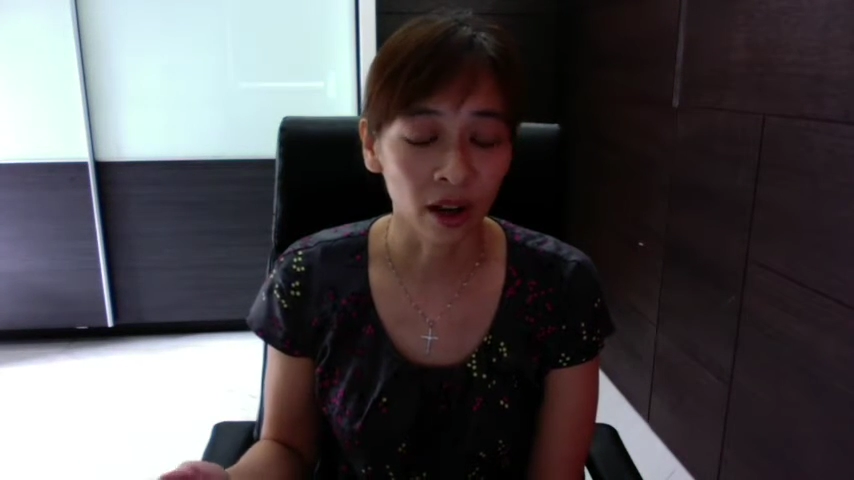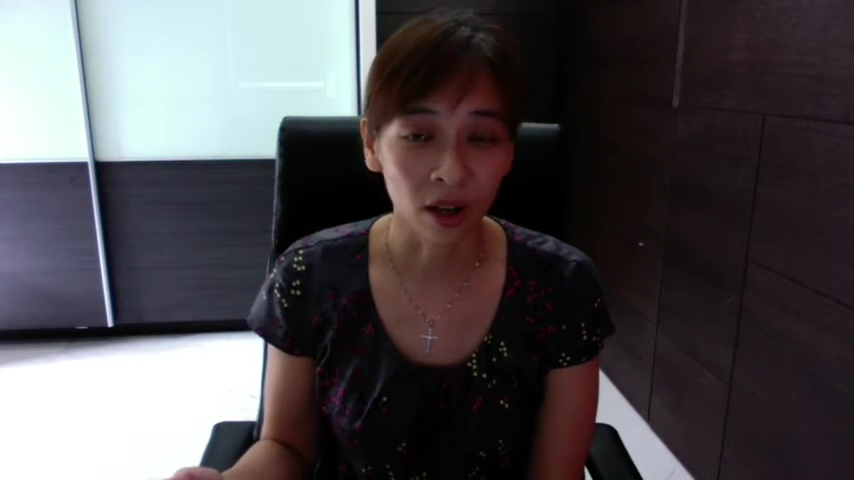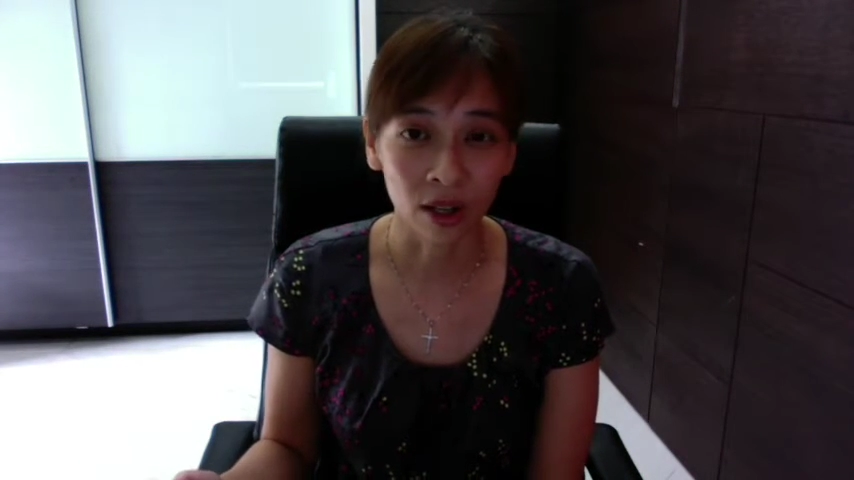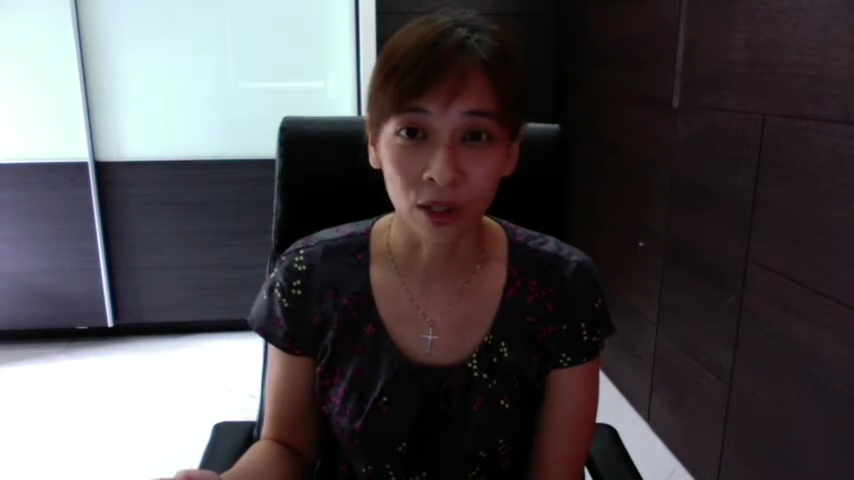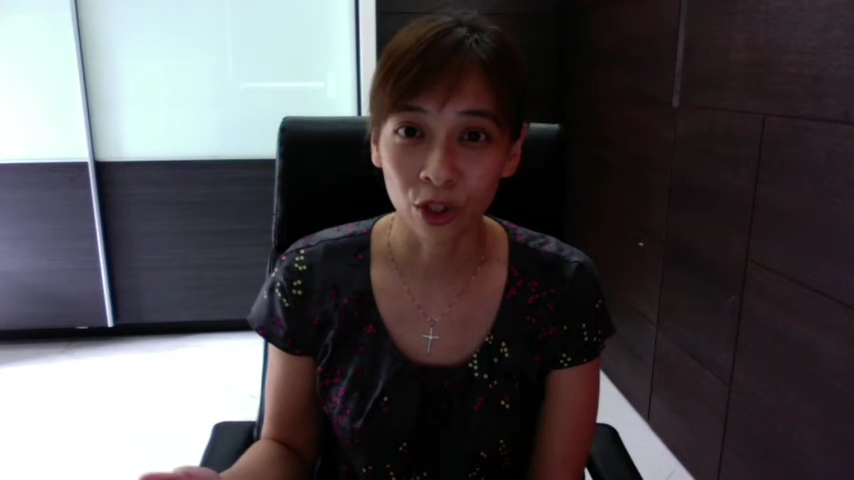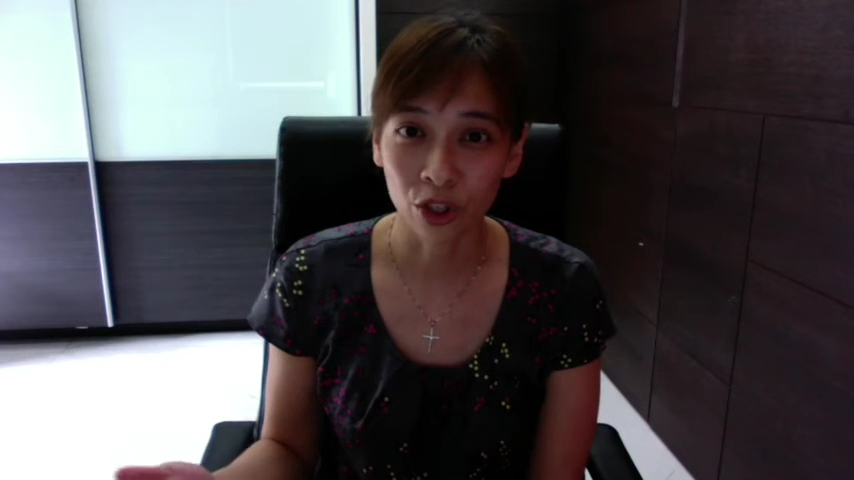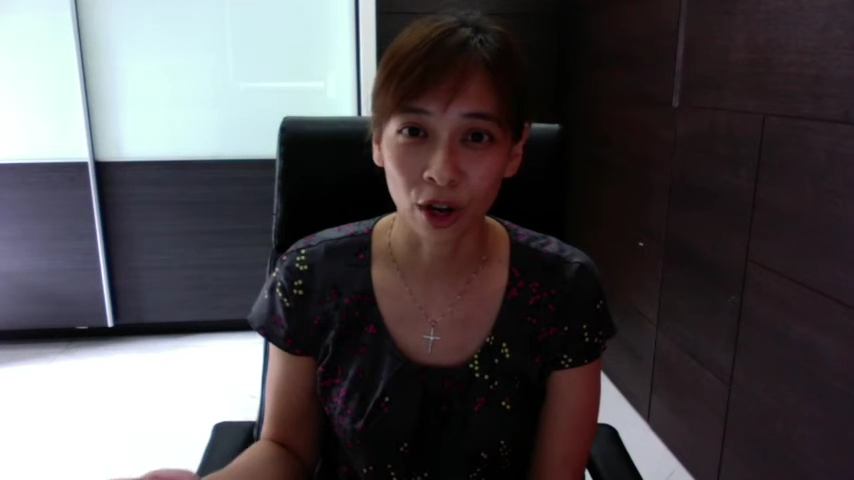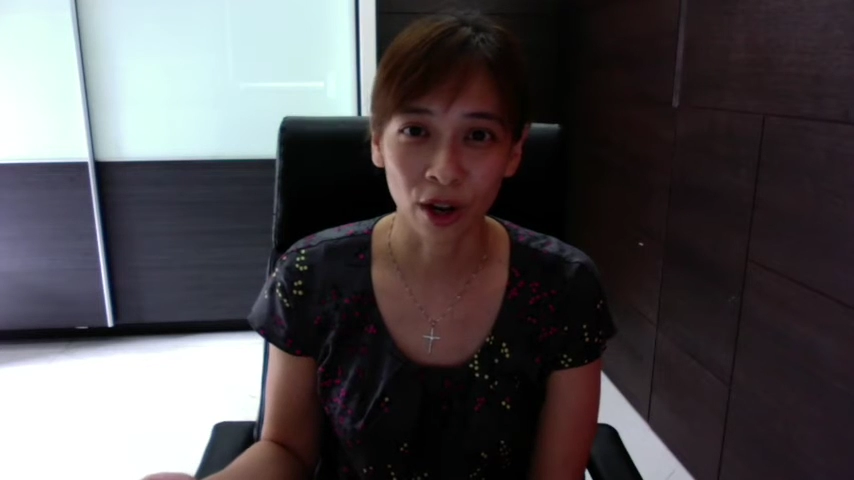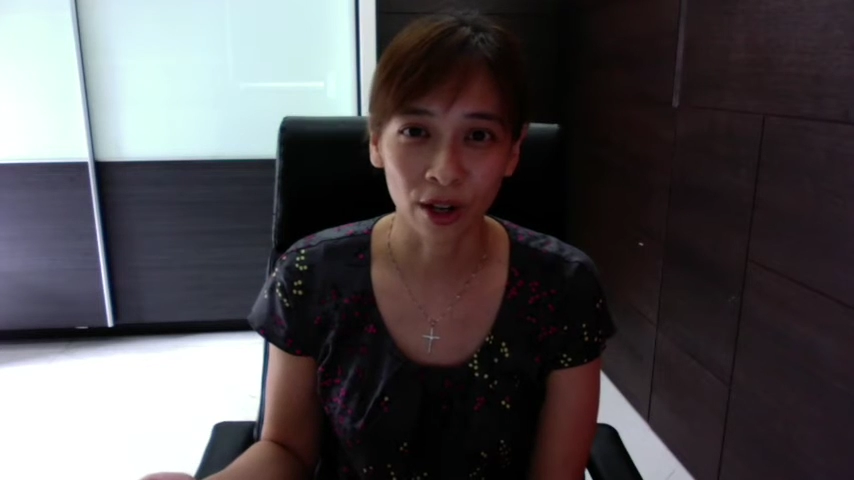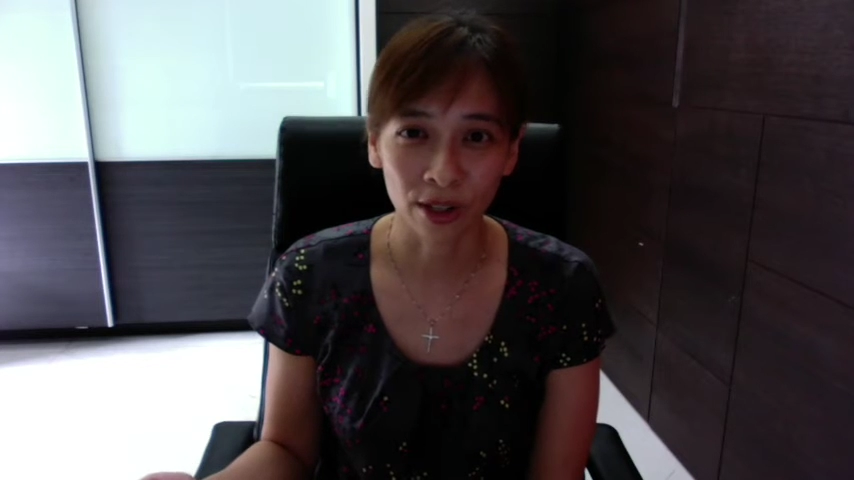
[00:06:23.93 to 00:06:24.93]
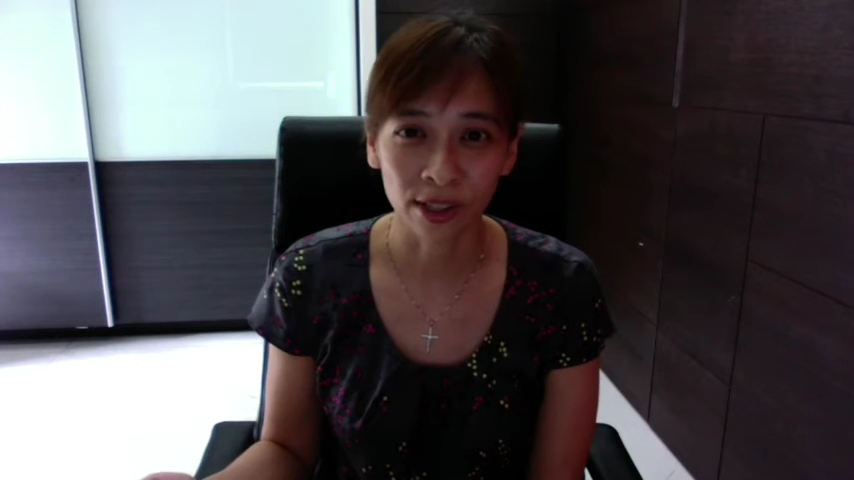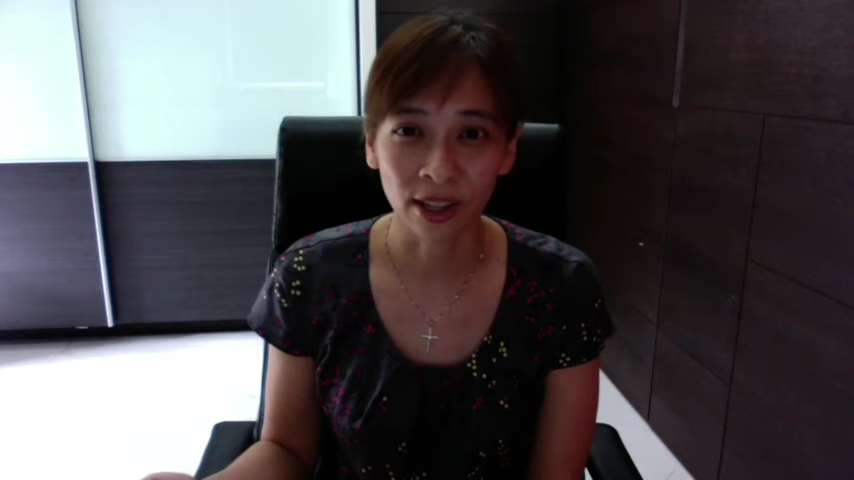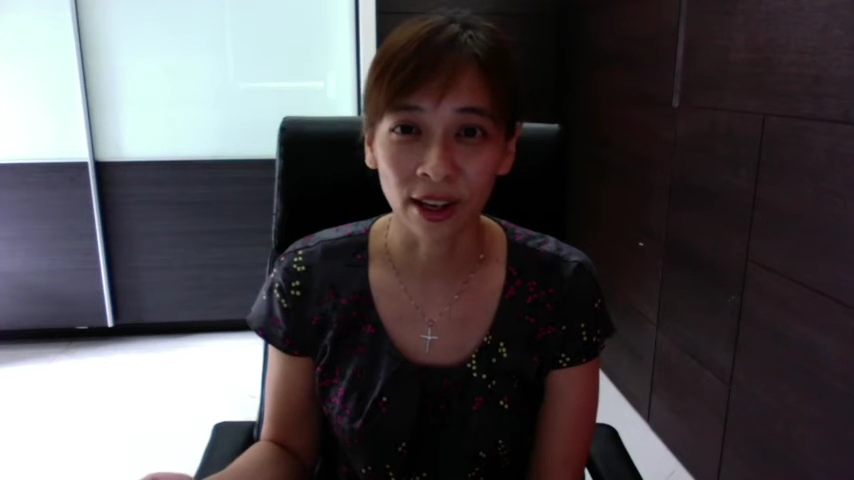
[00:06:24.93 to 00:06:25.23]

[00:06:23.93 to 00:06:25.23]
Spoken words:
all shards